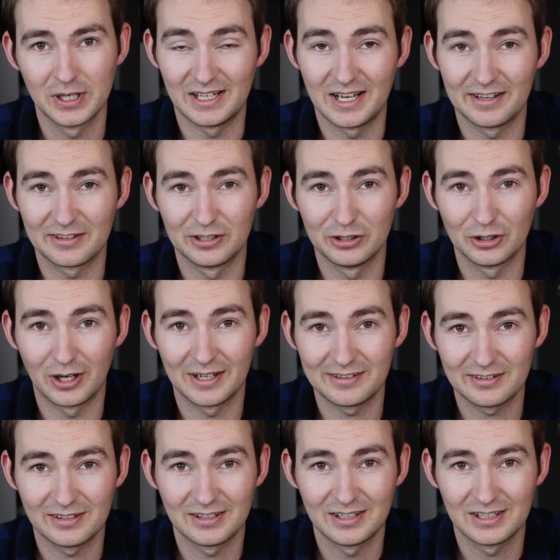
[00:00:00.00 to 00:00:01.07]
it has a
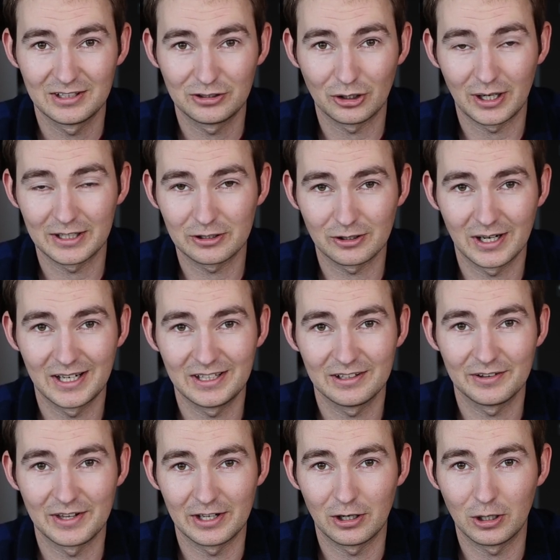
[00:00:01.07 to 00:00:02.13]
nice tight grain
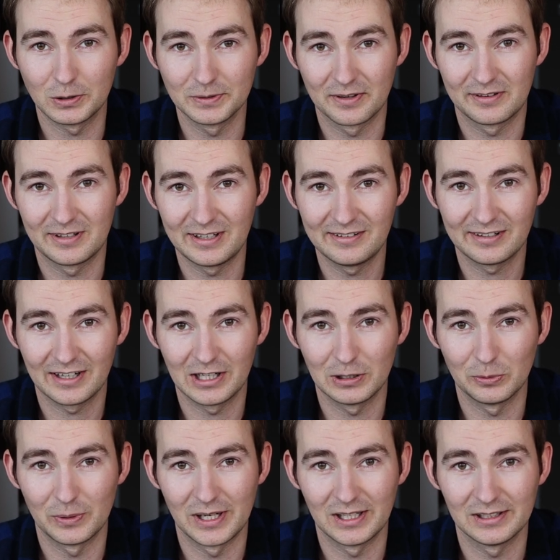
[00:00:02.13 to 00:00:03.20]
that holds
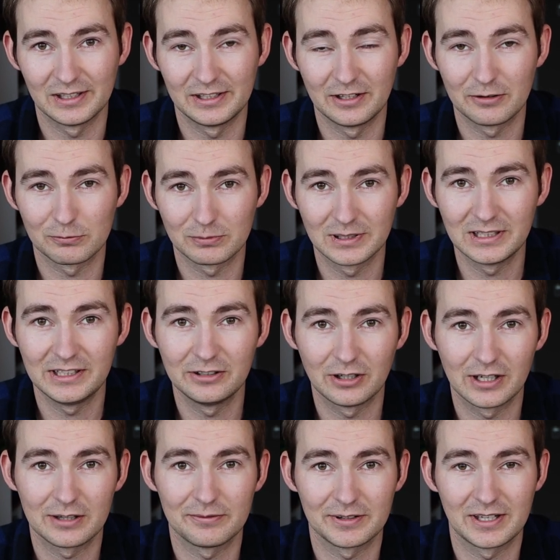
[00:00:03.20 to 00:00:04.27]
detail well, and it's really
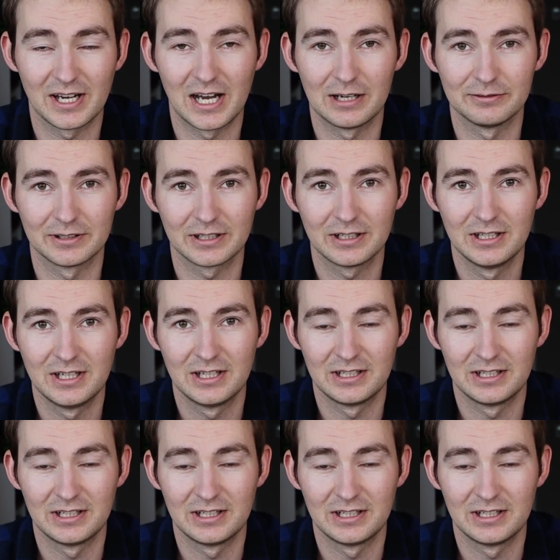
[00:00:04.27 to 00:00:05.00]
nice for carving.